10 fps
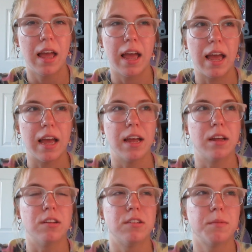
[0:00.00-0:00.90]

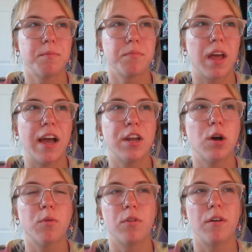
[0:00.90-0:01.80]
And I
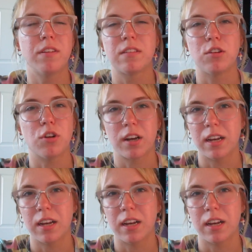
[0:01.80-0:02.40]
know obviously you're not